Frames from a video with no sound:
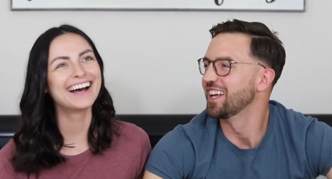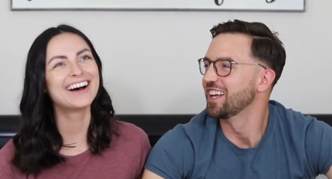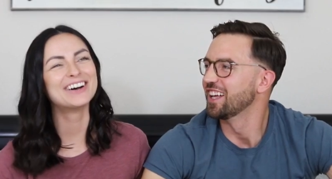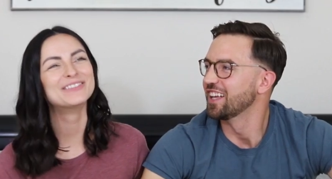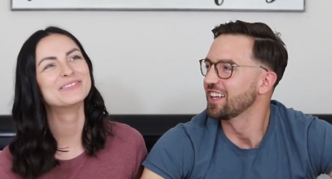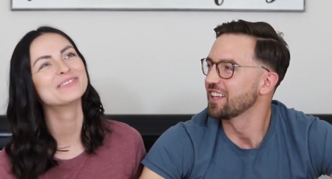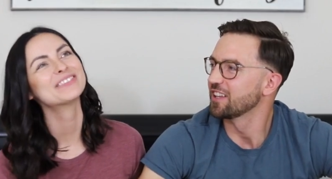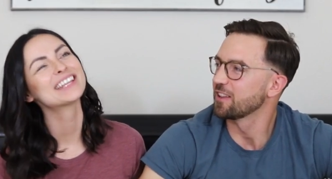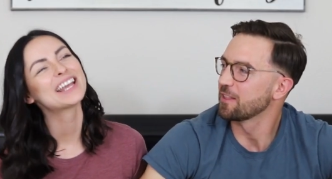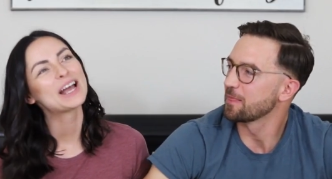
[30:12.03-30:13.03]
Speaker 1: um,
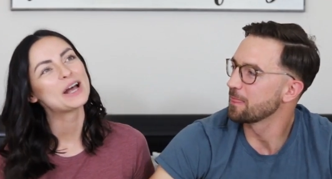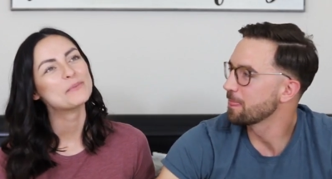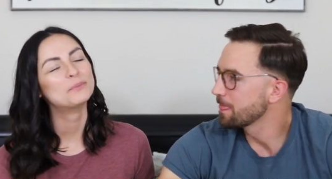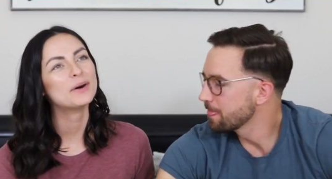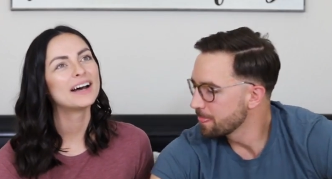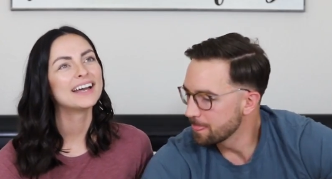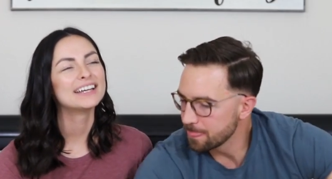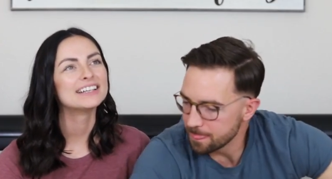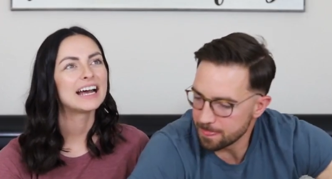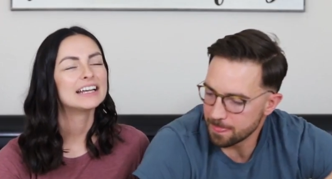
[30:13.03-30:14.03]

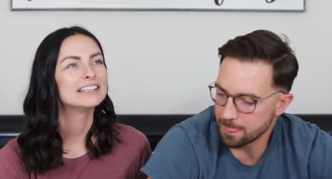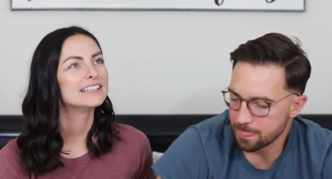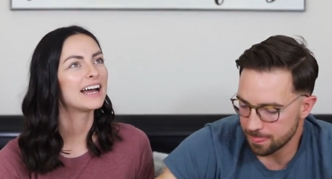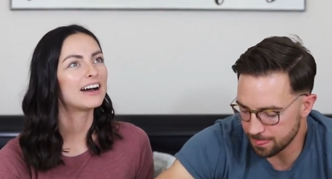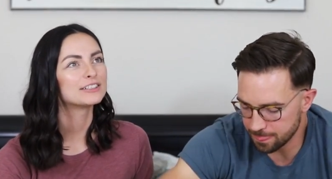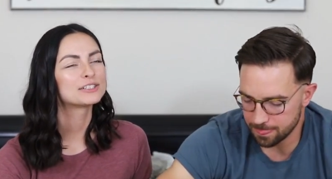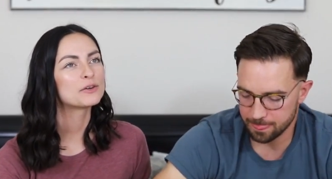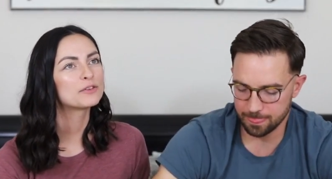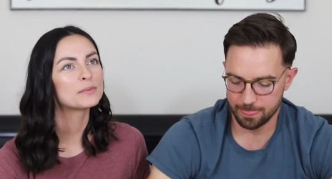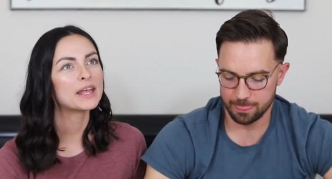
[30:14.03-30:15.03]
but I, yeah,
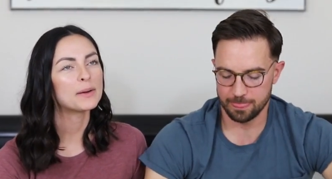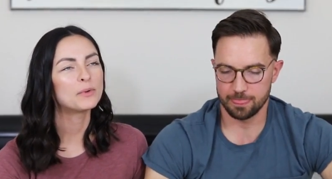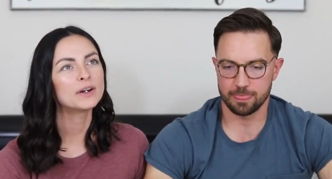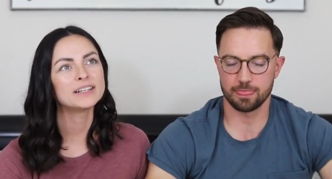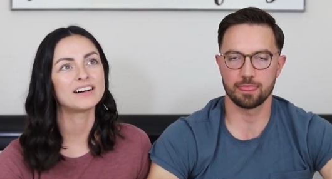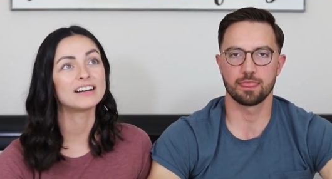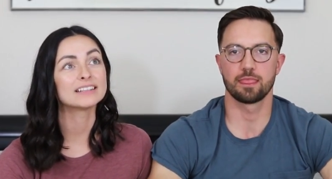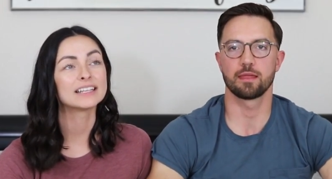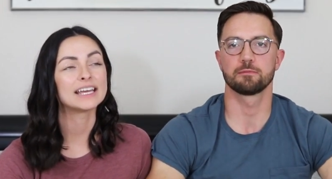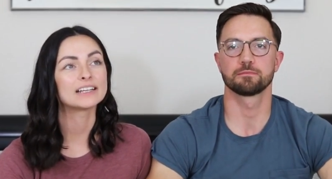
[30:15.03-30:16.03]
so from that point
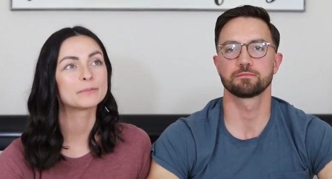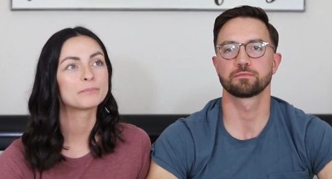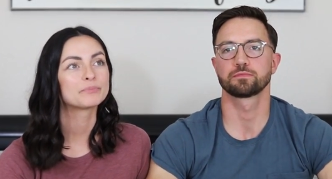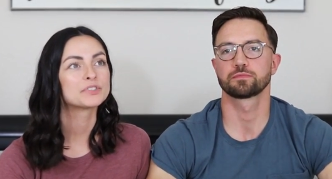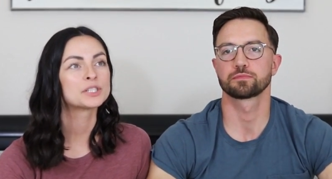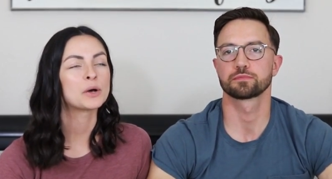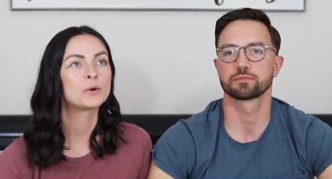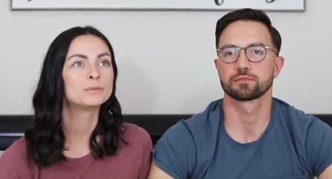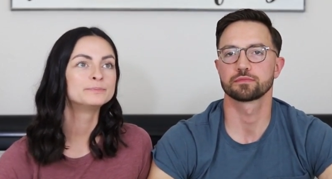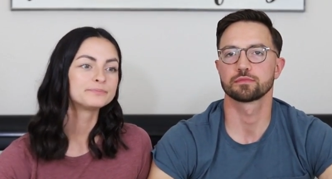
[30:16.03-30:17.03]
on, like,
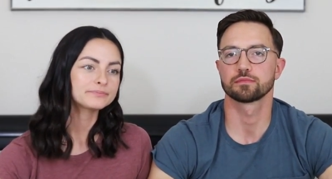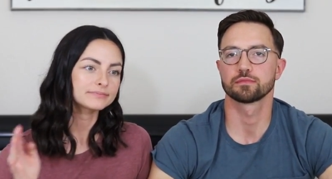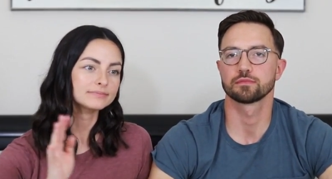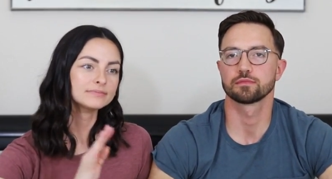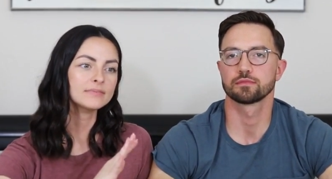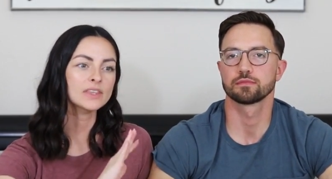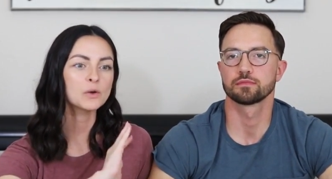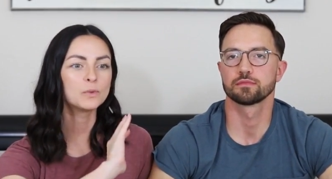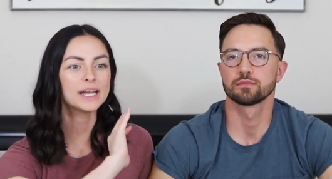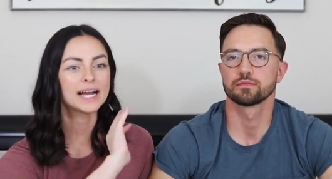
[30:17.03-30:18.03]
so
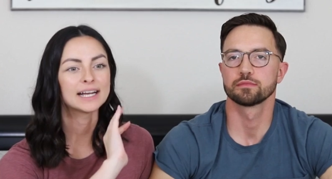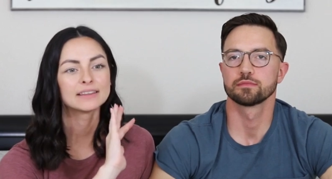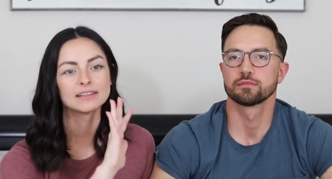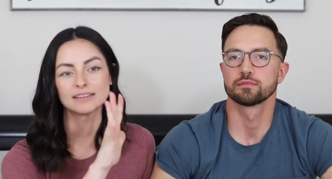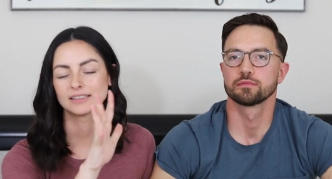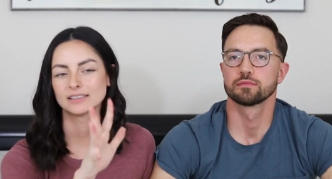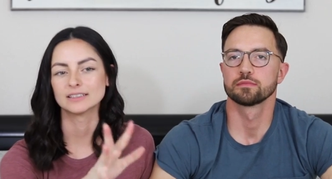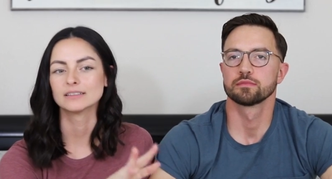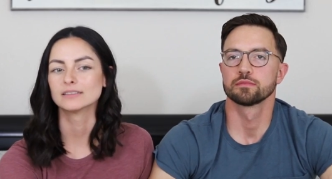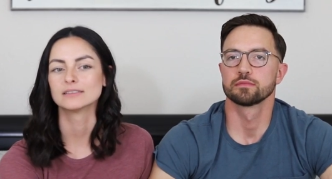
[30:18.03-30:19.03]
we had the
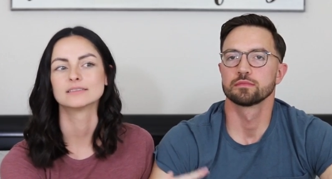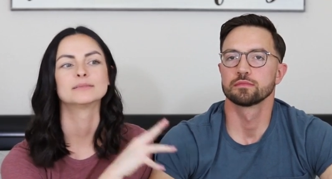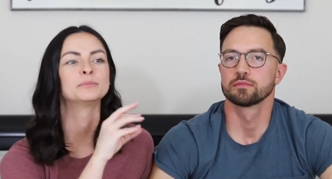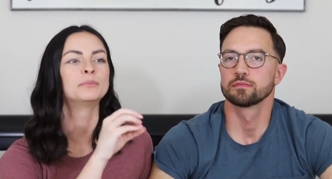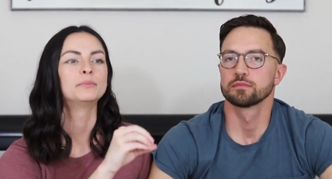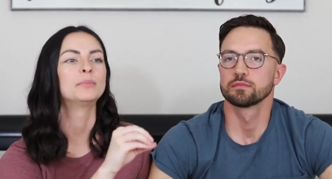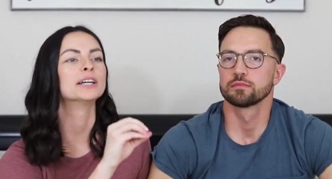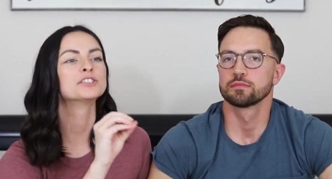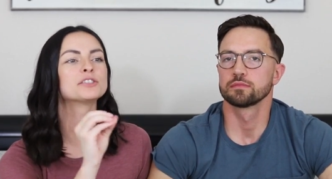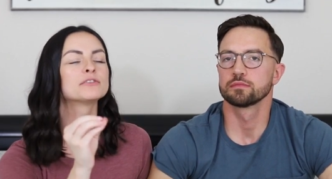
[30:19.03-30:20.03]

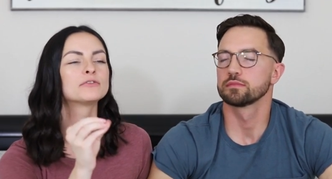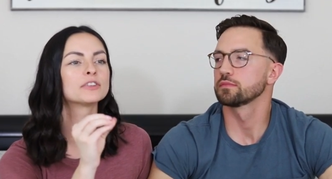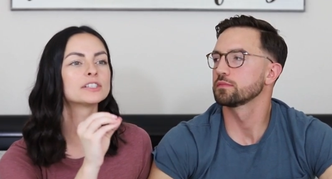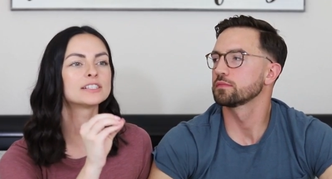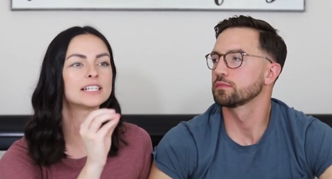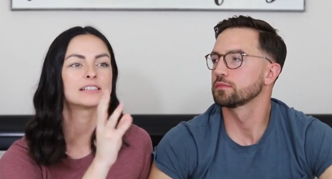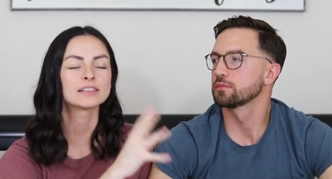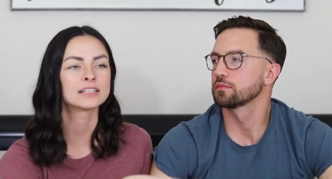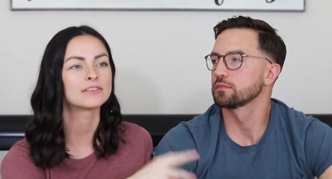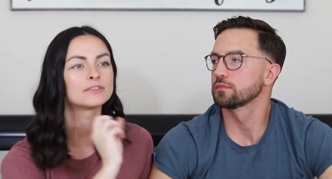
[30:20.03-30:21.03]
bunch of first dates
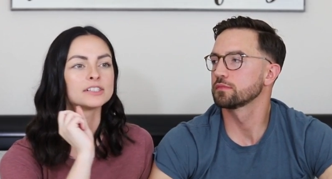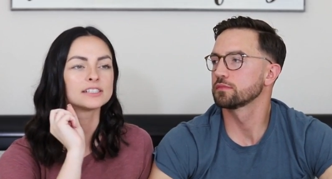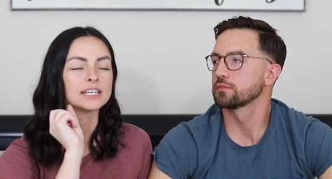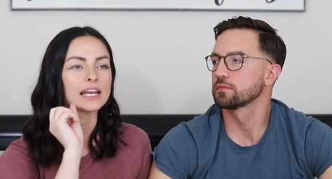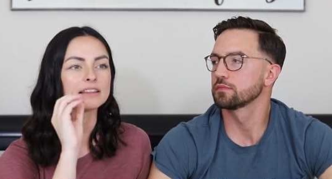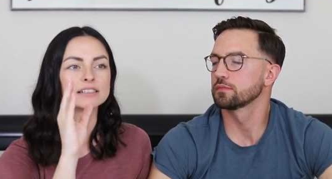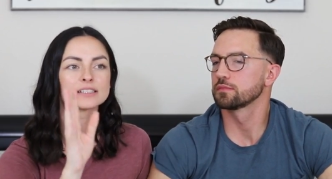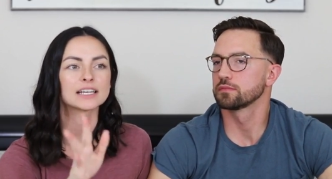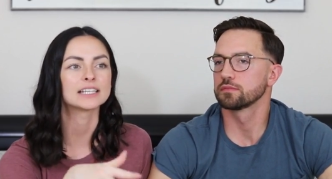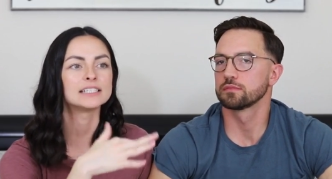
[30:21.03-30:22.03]
on that first day. The
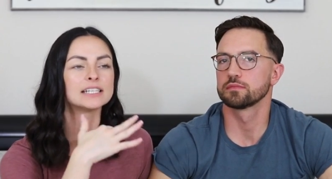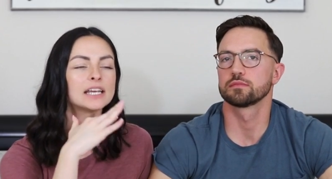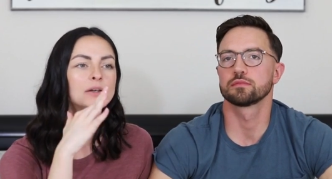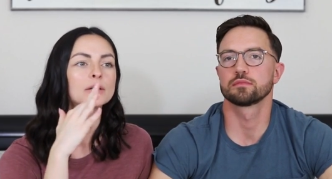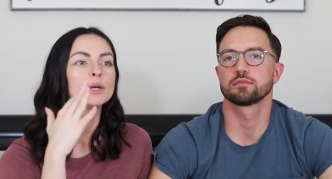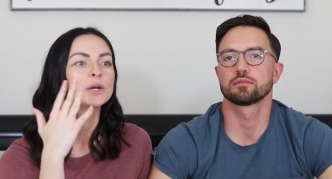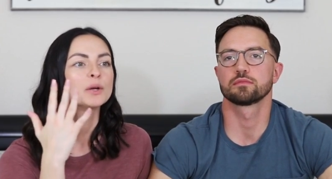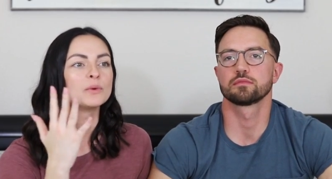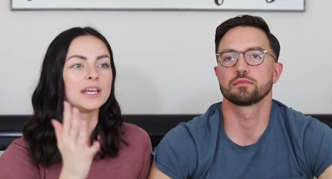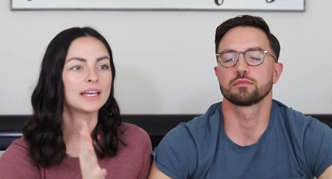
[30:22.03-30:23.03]
second day
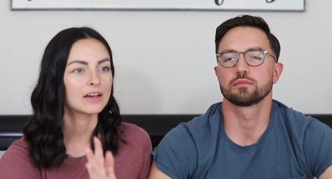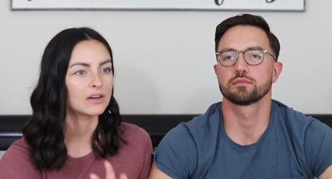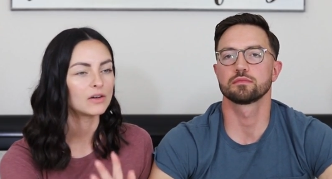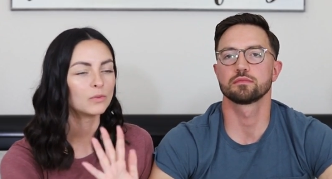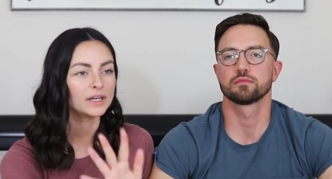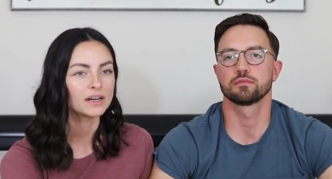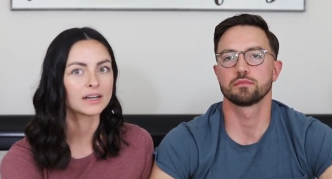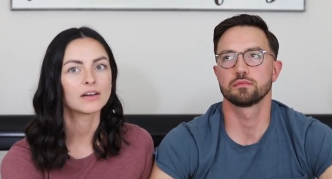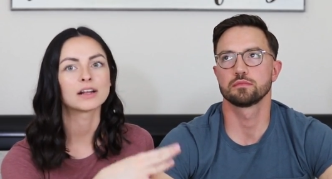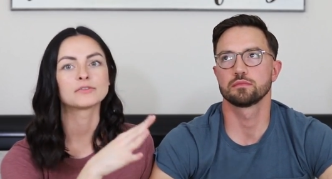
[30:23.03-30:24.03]
we hung out, we hung
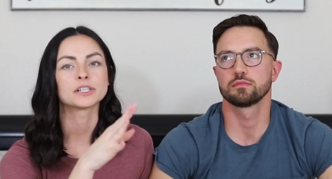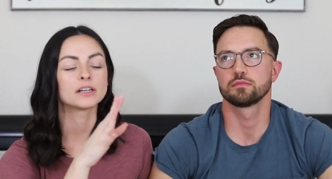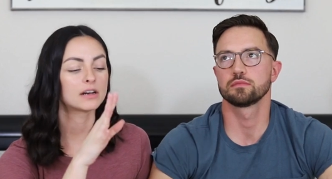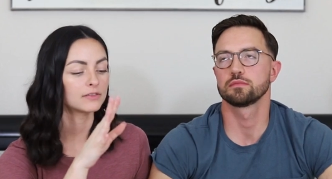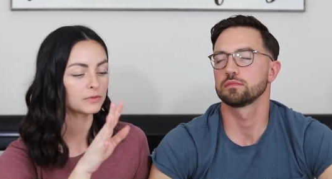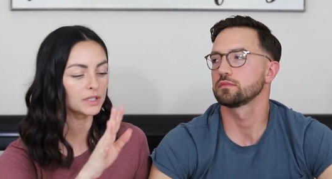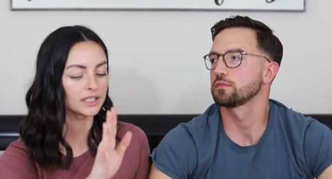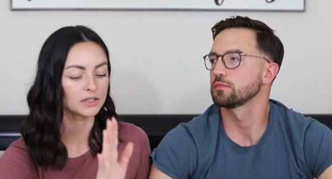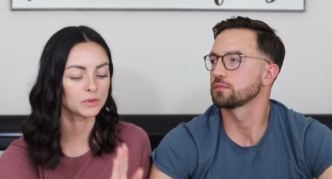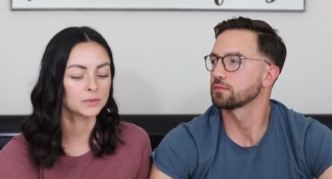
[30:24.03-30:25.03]
out after I got off
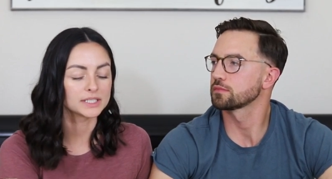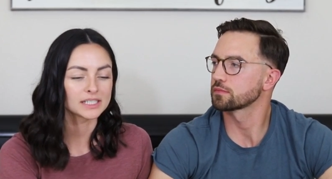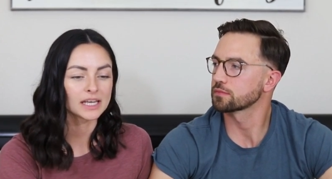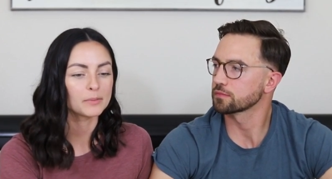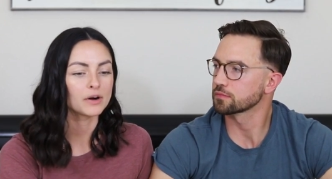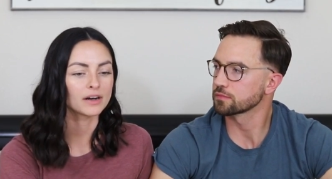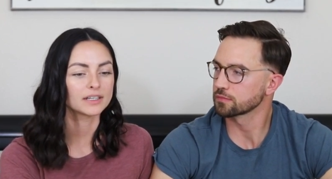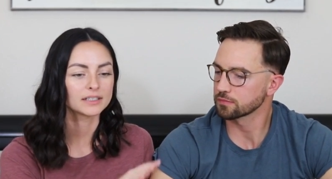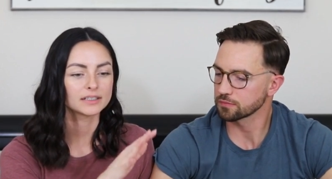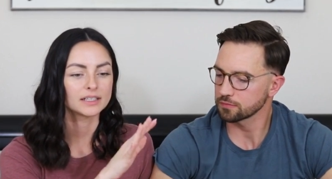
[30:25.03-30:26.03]
work and we went to that
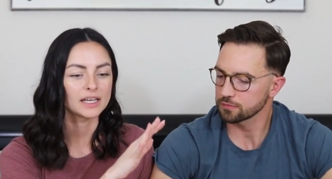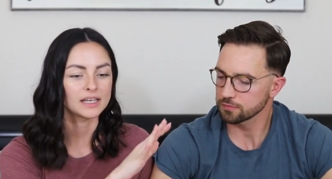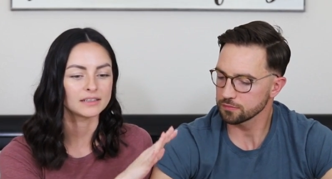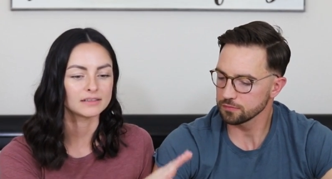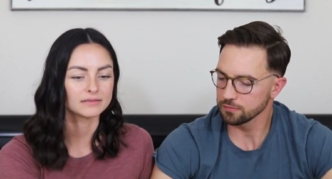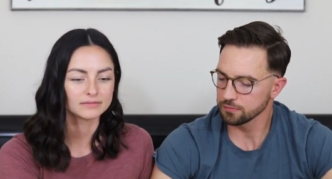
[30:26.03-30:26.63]
park and